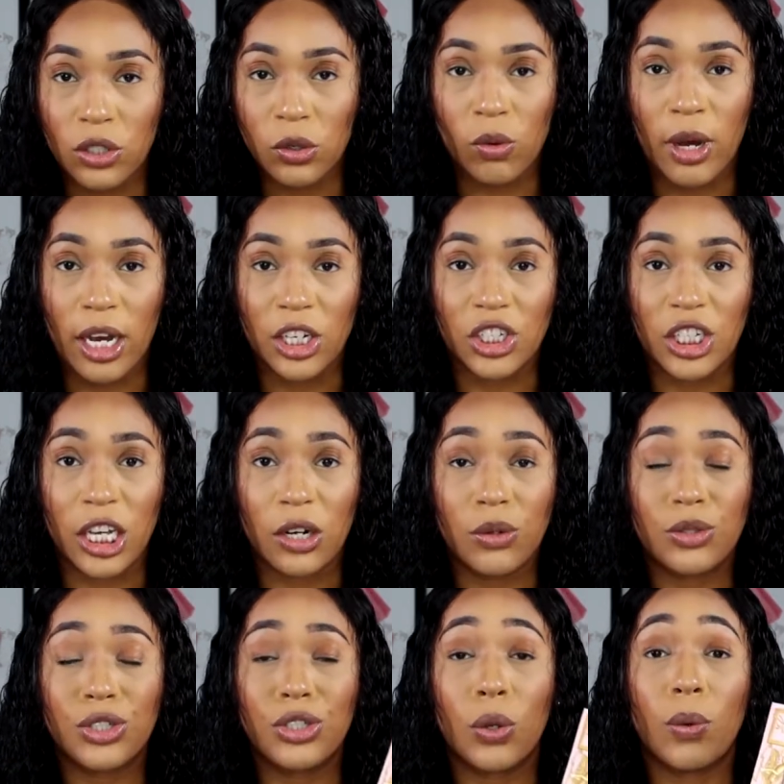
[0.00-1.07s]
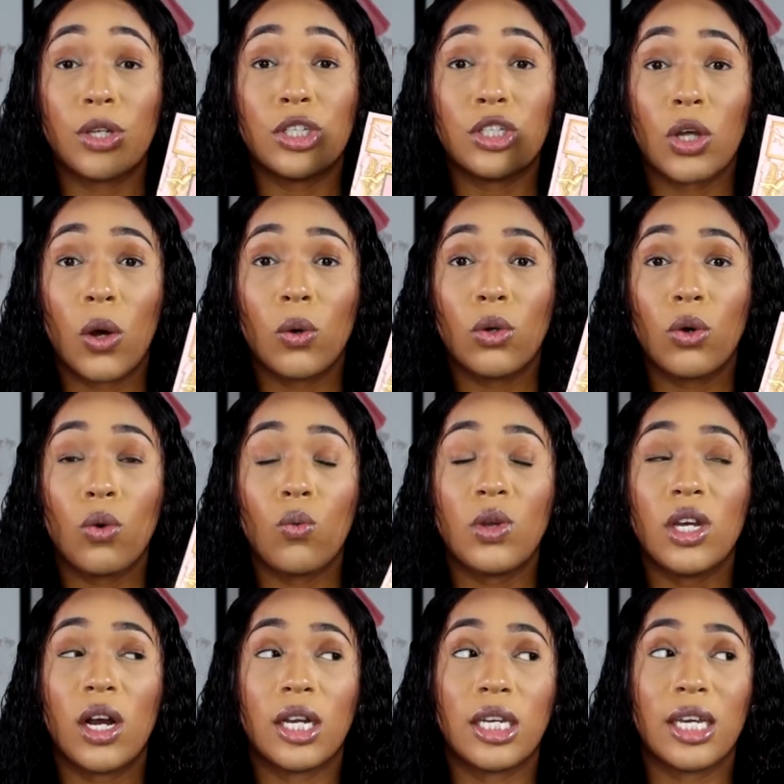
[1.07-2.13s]
new eyeshadows. So in total,
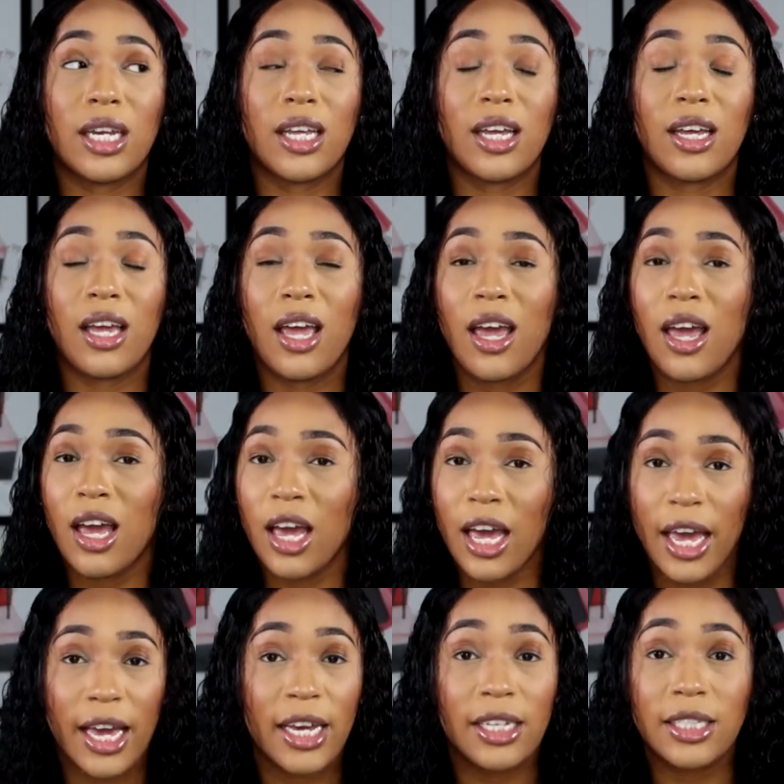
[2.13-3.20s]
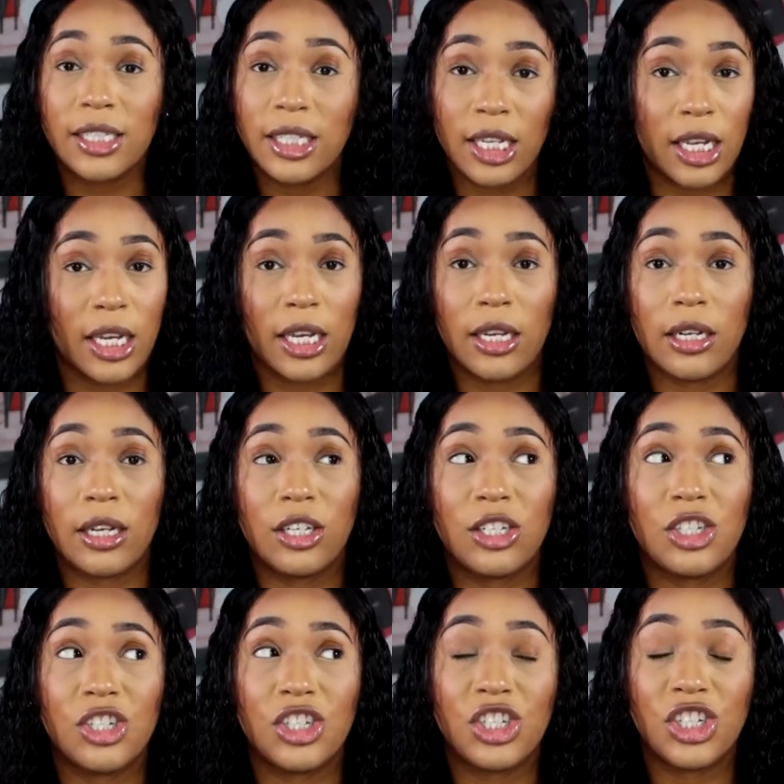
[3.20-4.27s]
we are getting 18
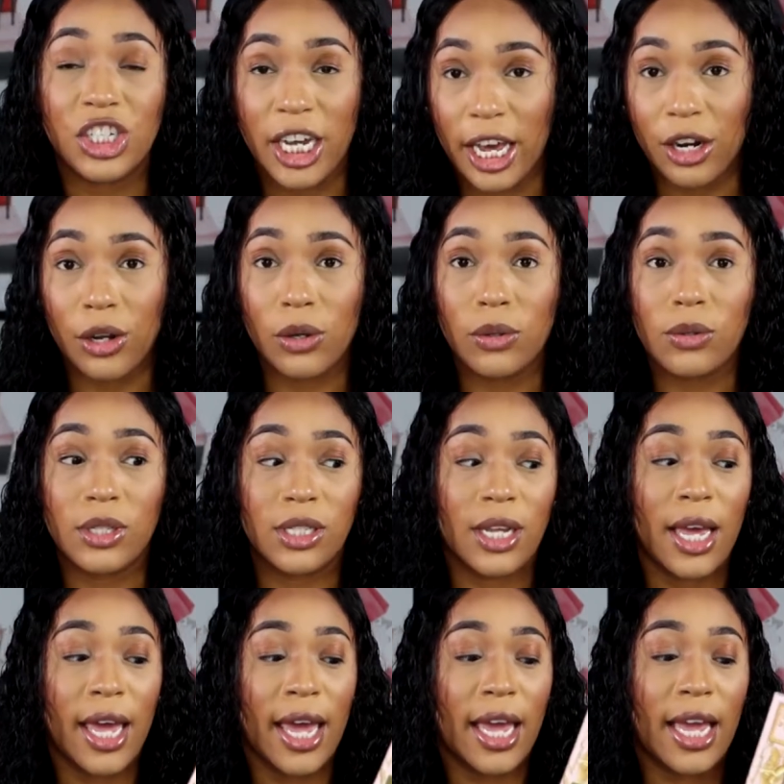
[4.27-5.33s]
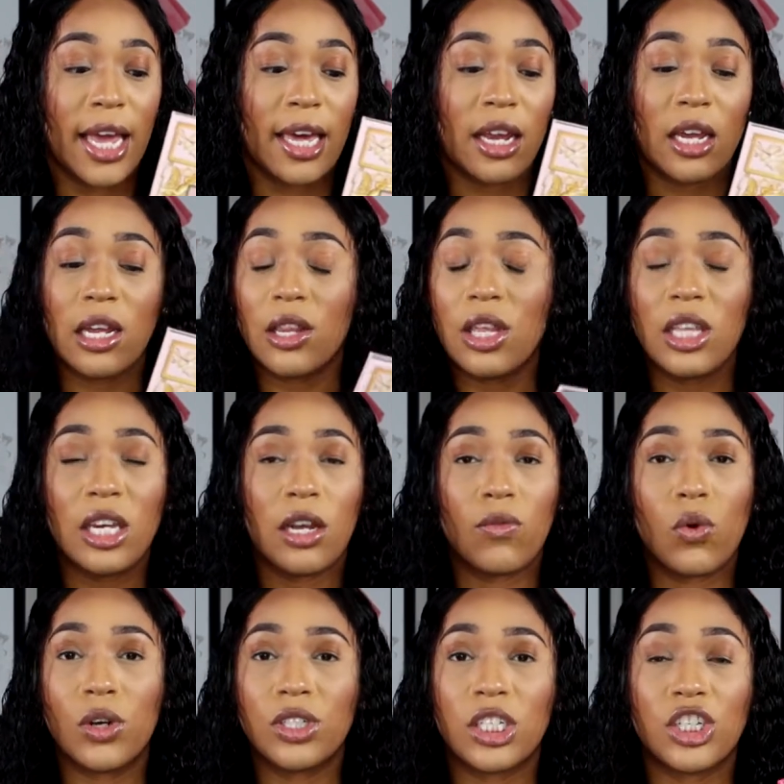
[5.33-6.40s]
shadows. And another thing, of
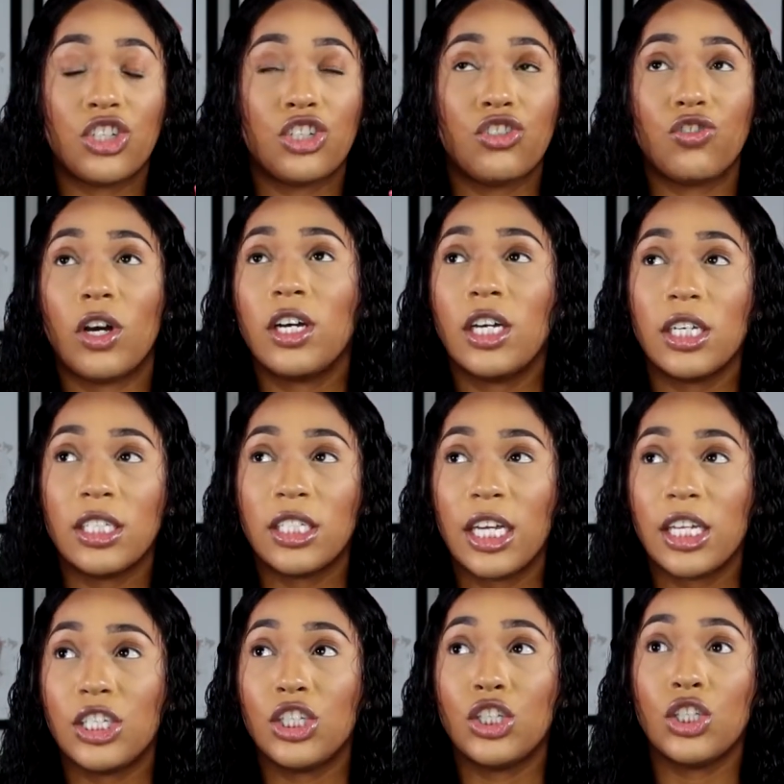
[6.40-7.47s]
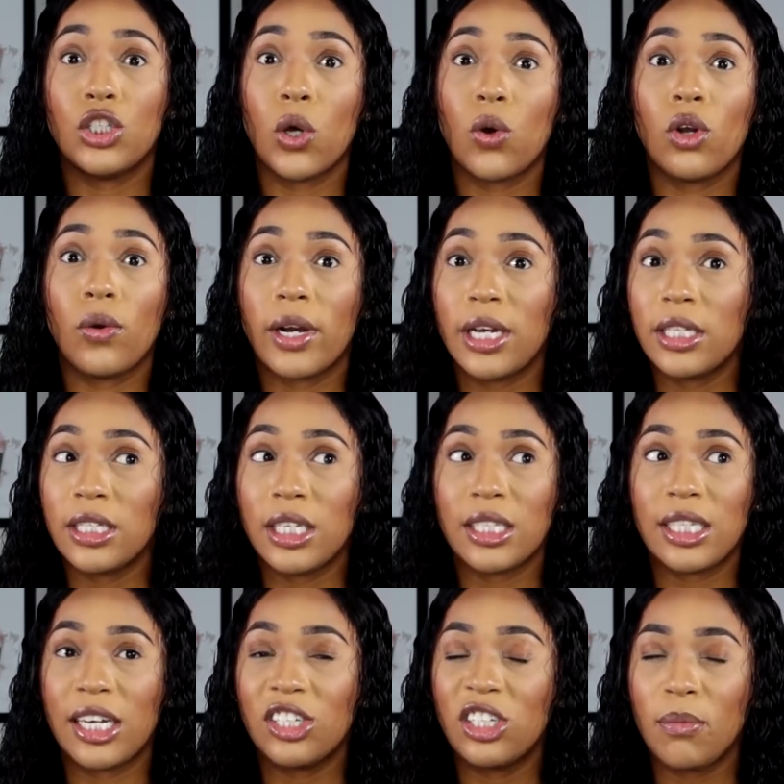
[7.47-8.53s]
course, that struck us as so crazy
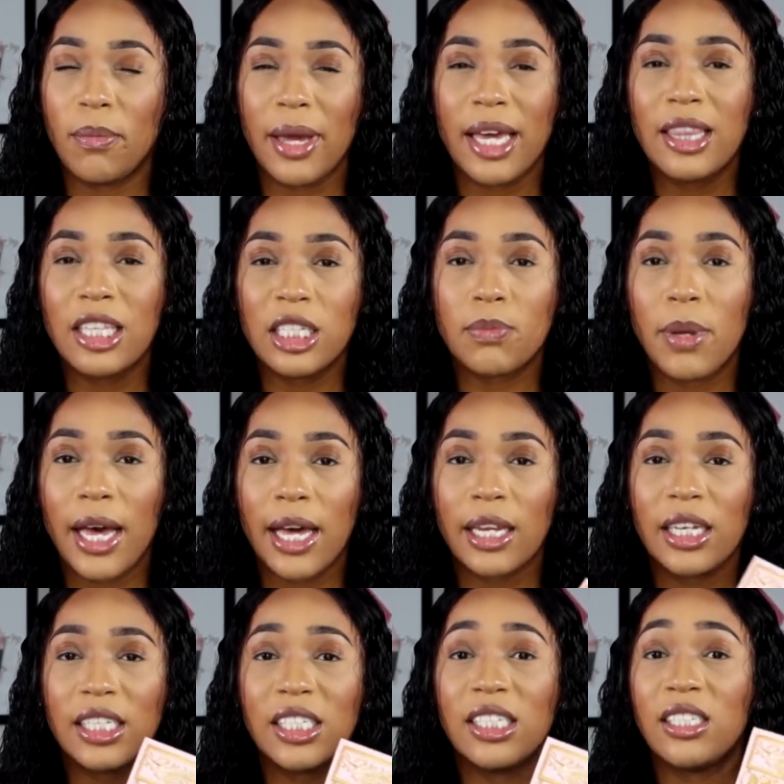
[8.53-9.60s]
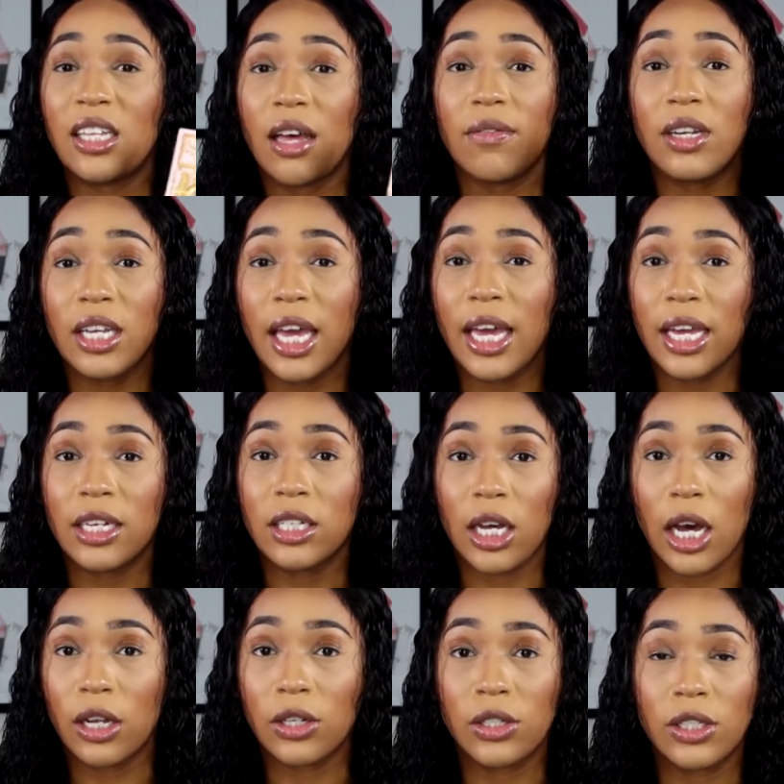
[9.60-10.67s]
is that she made this palette
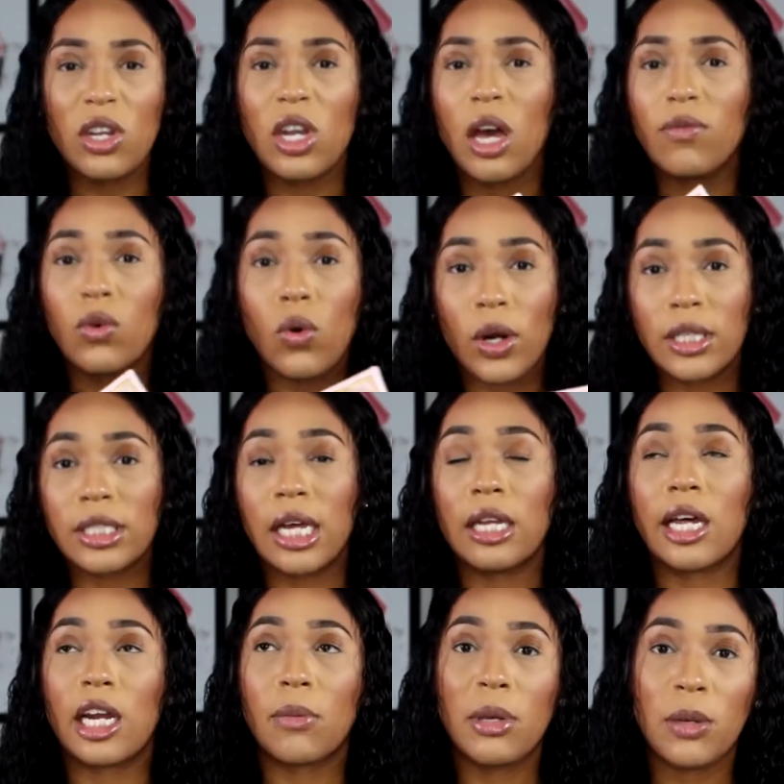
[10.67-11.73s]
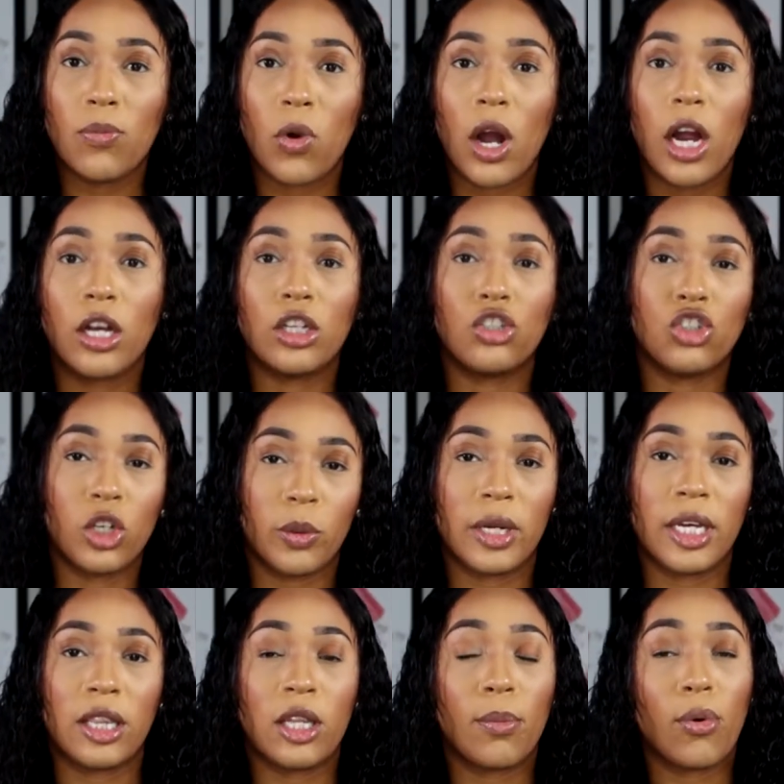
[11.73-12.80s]
$78. Now, of course, a lot of people are
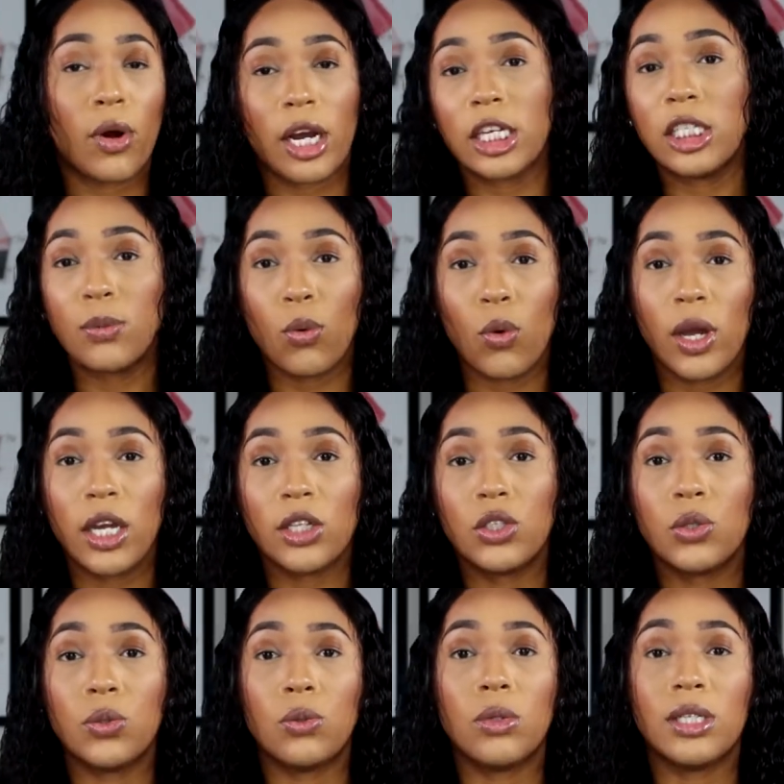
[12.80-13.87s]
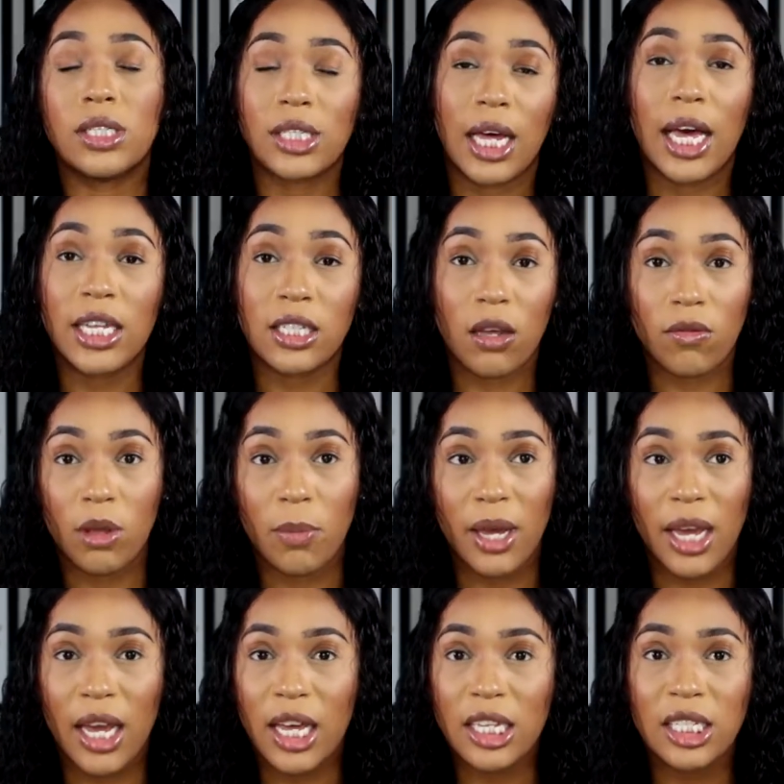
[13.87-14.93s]
contributing the price point to the size of the
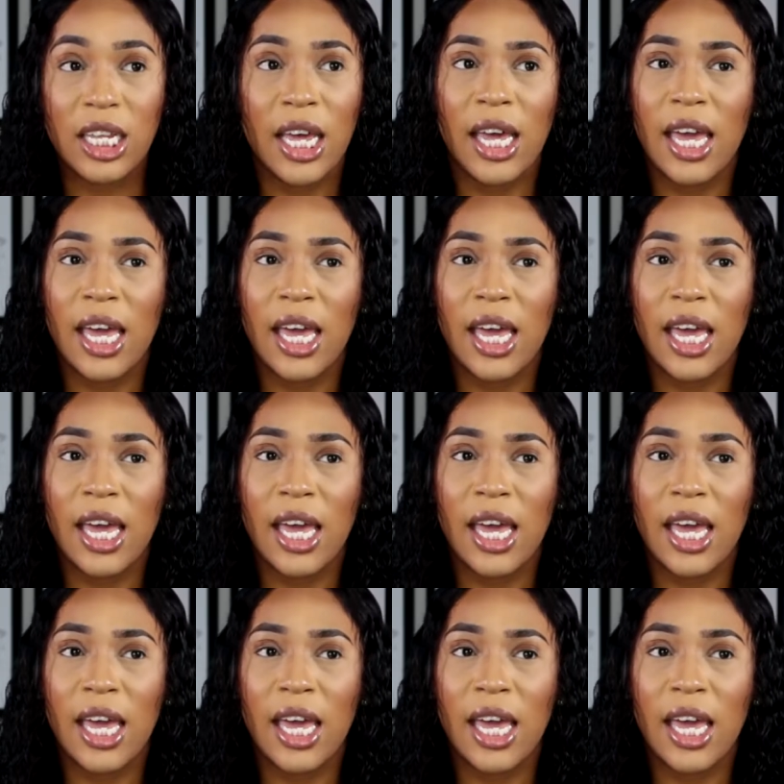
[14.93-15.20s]
pans.